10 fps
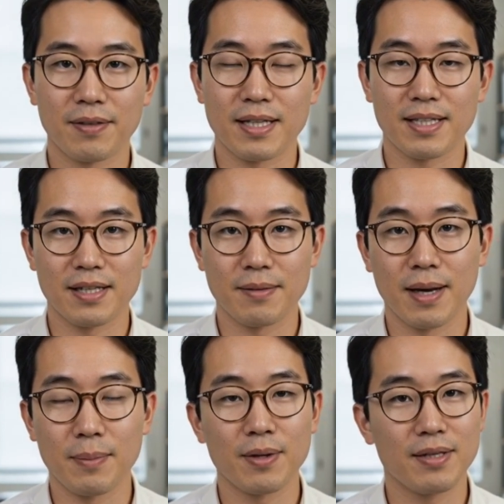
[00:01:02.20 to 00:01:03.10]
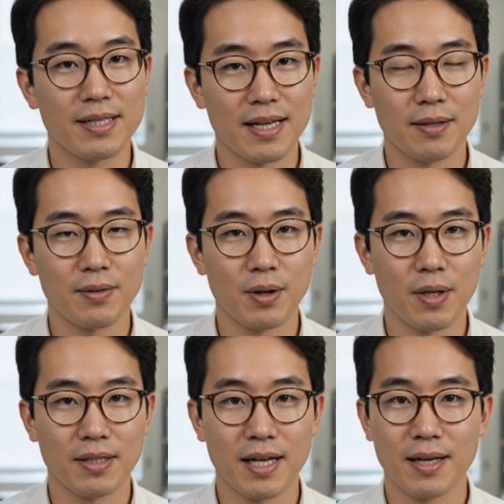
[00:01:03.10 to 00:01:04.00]
This system made perfect sense for a
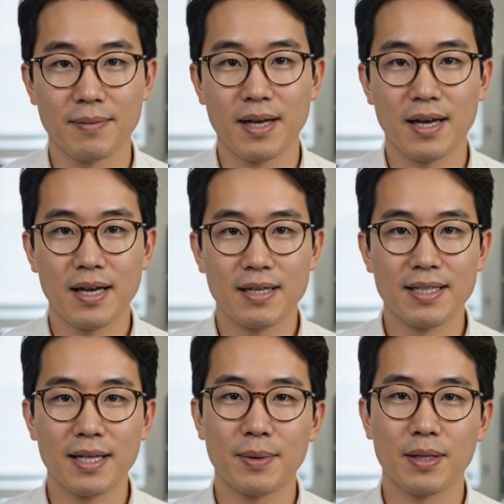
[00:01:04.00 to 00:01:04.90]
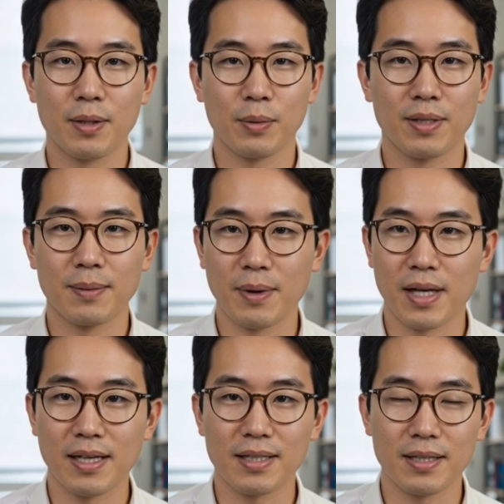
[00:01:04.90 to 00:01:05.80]
long time. The CPU was the
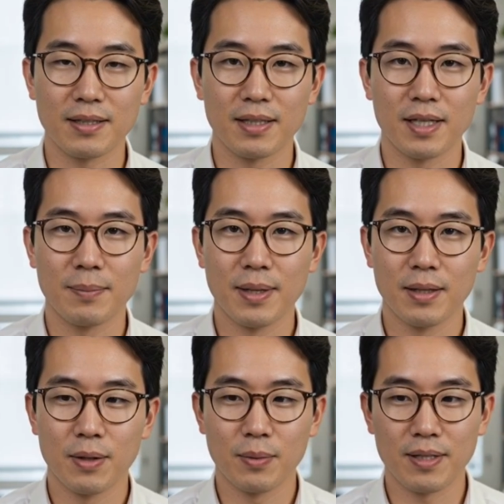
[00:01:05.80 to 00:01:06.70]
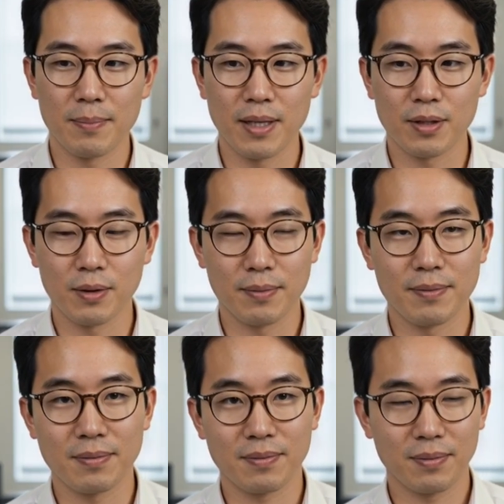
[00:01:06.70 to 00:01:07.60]
brain, the GPU was the muscle.
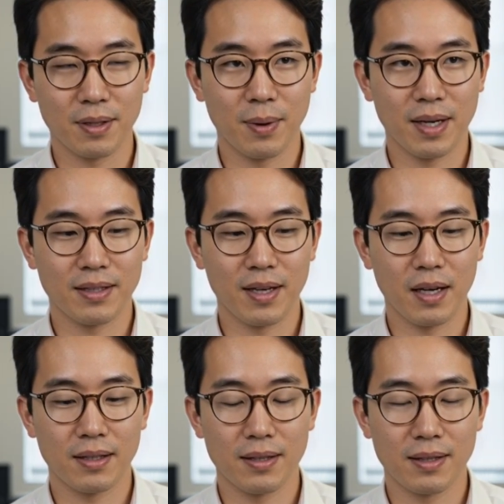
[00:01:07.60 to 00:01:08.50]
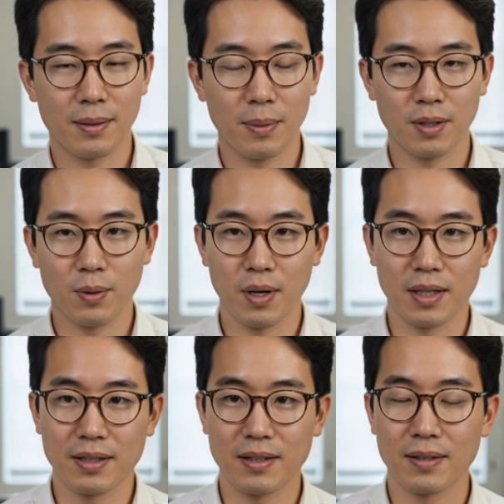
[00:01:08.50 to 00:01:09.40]
The brain thought and the muscle
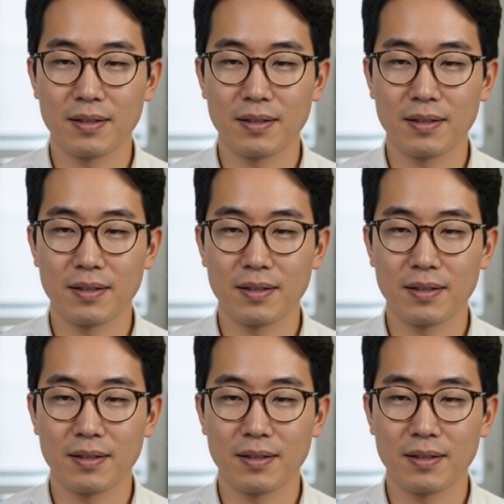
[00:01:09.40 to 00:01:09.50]
worked.